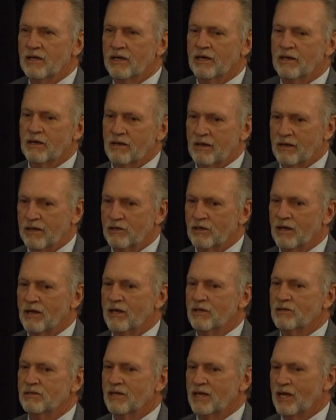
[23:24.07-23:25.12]
And
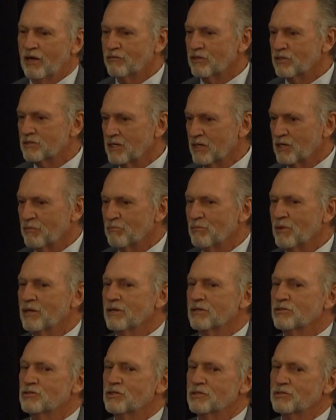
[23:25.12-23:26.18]
I have to take a
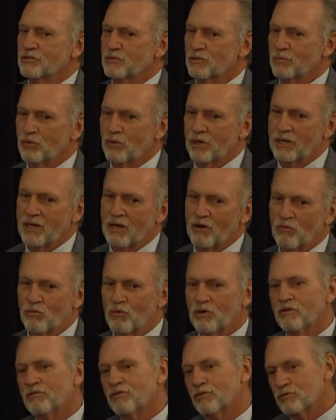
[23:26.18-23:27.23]
minute just to point out
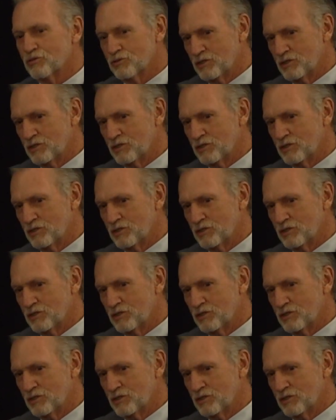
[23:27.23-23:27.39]
one of those